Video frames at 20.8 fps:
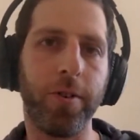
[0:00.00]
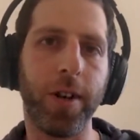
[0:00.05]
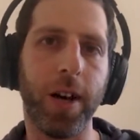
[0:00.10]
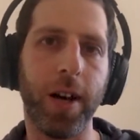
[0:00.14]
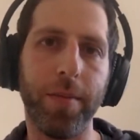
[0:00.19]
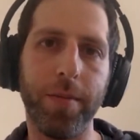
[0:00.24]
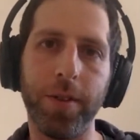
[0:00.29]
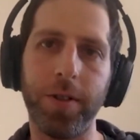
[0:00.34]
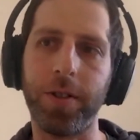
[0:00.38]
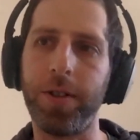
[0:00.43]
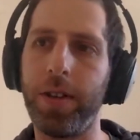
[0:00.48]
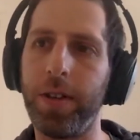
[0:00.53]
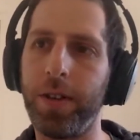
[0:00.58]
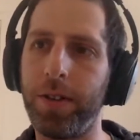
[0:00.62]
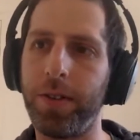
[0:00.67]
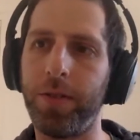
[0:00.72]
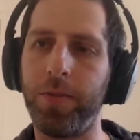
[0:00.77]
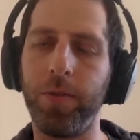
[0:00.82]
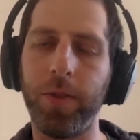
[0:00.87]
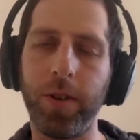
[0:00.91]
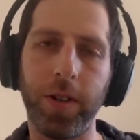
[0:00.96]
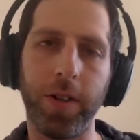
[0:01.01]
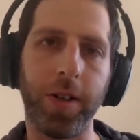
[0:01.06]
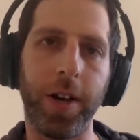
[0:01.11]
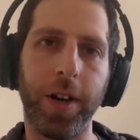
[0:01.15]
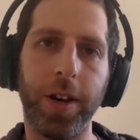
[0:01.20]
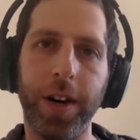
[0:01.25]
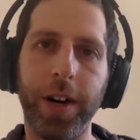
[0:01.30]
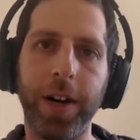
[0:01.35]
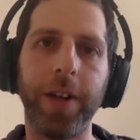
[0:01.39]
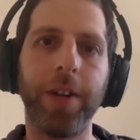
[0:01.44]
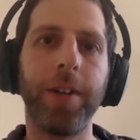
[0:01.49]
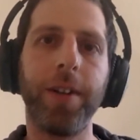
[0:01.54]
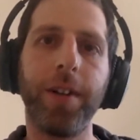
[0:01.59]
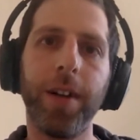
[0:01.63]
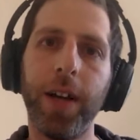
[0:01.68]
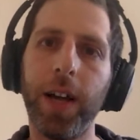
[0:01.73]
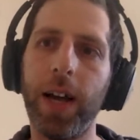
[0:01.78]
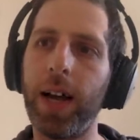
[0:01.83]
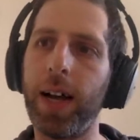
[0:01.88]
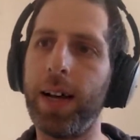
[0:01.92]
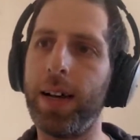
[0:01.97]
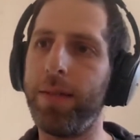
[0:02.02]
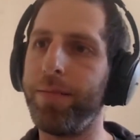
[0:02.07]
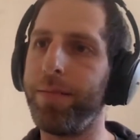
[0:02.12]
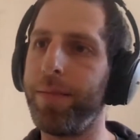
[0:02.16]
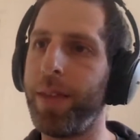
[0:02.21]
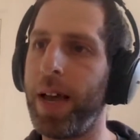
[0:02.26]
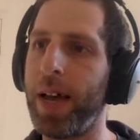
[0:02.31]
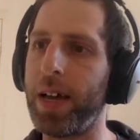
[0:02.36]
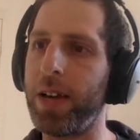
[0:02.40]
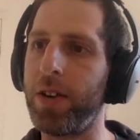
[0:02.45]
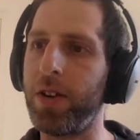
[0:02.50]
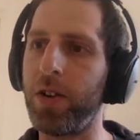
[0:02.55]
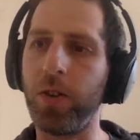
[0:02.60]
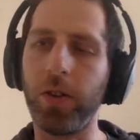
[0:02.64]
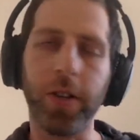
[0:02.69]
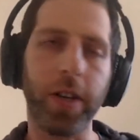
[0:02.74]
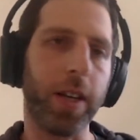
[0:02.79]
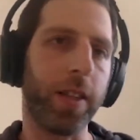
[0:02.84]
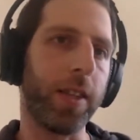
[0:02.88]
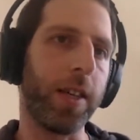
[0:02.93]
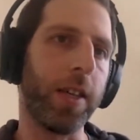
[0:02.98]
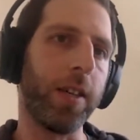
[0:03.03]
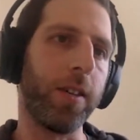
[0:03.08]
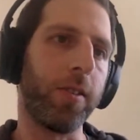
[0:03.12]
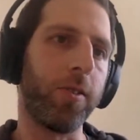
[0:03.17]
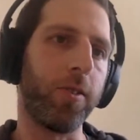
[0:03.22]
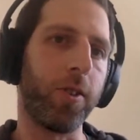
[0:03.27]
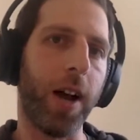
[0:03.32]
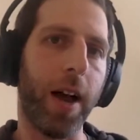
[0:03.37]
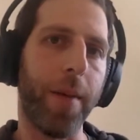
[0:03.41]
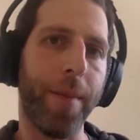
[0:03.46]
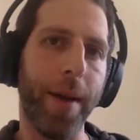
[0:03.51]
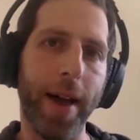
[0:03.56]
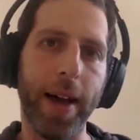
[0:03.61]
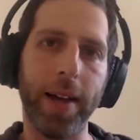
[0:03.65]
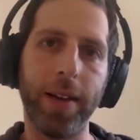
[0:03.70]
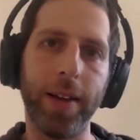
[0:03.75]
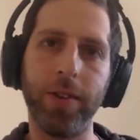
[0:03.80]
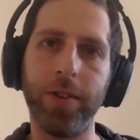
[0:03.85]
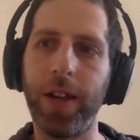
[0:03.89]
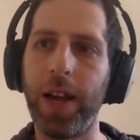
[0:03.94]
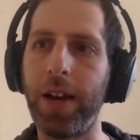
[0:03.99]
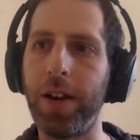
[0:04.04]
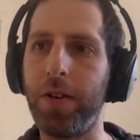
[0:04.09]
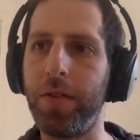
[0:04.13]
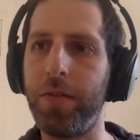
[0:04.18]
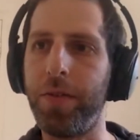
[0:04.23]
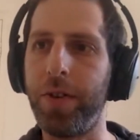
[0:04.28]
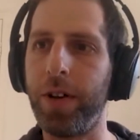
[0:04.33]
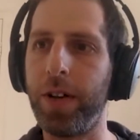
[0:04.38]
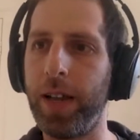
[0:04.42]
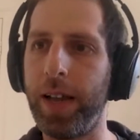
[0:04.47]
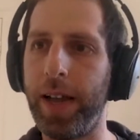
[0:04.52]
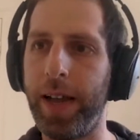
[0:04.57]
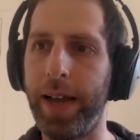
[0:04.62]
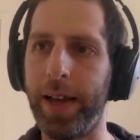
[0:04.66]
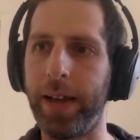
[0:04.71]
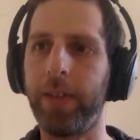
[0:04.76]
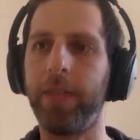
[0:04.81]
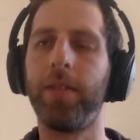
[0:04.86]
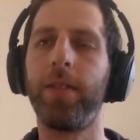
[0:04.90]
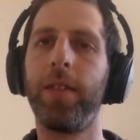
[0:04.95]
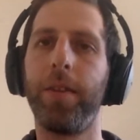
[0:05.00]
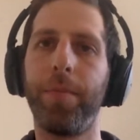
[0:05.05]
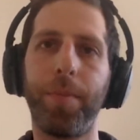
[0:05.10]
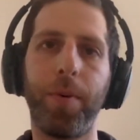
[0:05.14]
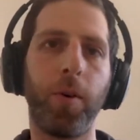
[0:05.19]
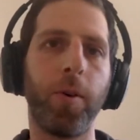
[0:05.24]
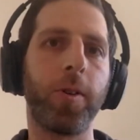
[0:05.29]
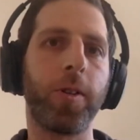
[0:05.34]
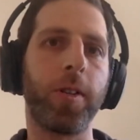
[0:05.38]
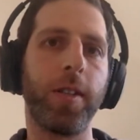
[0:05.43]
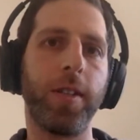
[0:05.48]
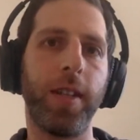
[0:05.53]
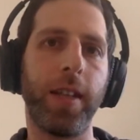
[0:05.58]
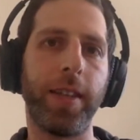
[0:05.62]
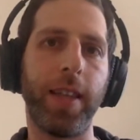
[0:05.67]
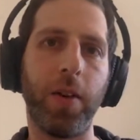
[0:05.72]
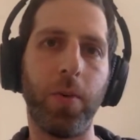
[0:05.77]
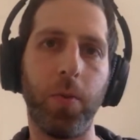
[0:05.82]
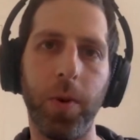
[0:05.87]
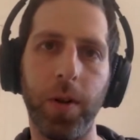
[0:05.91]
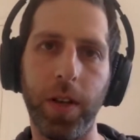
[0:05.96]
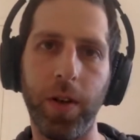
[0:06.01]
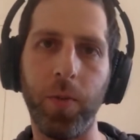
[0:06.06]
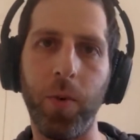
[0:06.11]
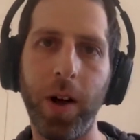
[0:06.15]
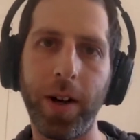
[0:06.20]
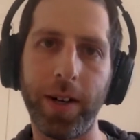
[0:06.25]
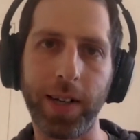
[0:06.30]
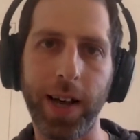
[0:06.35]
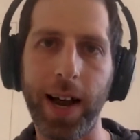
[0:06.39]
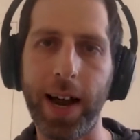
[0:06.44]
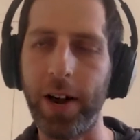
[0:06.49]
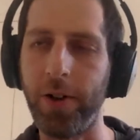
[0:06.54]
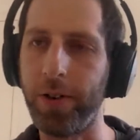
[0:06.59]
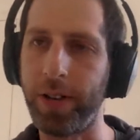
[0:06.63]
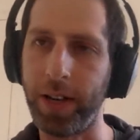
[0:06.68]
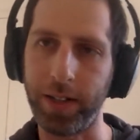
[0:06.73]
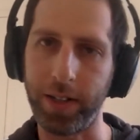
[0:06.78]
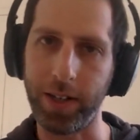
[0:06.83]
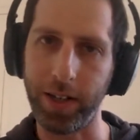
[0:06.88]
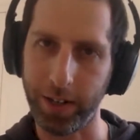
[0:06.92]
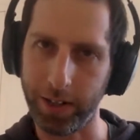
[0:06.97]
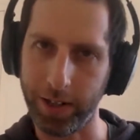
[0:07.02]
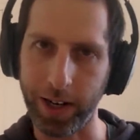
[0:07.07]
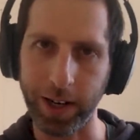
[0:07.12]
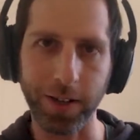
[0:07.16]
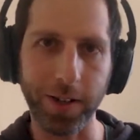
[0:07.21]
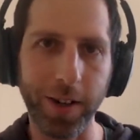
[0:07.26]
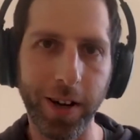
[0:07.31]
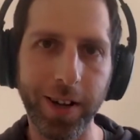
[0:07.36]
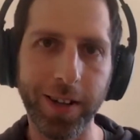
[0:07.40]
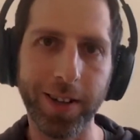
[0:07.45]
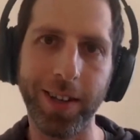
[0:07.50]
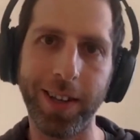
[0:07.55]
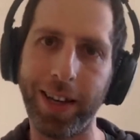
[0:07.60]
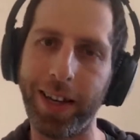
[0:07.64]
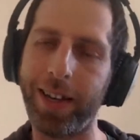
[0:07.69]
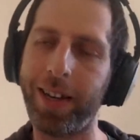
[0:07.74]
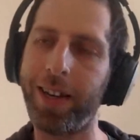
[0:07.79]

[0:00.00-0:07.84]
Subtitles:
job is really scary. And you look at these job ads and you feel like the person that they really want to hire doesn't exist. They